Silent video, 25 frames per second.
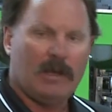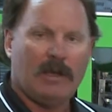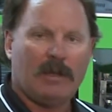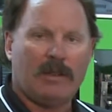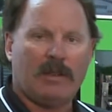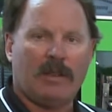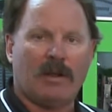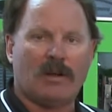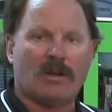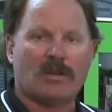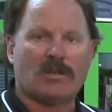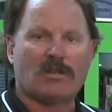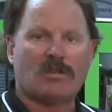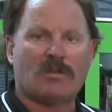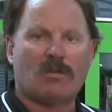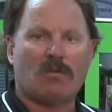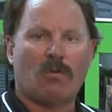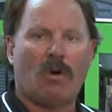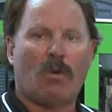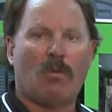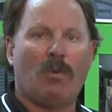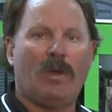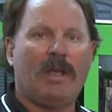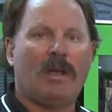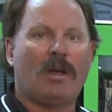there's
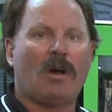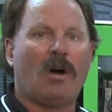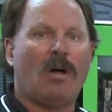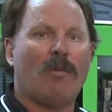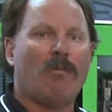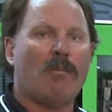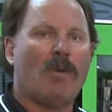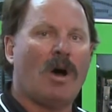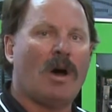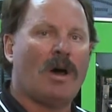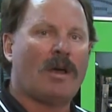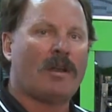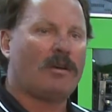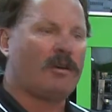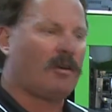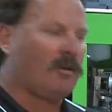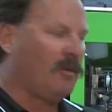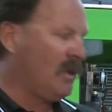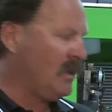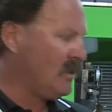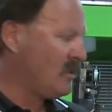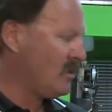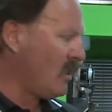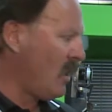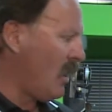what we call
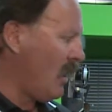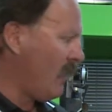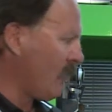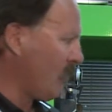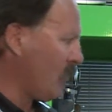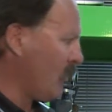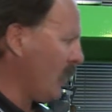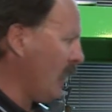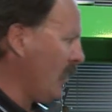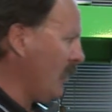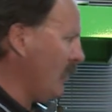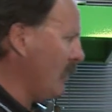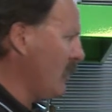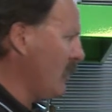monitoring software.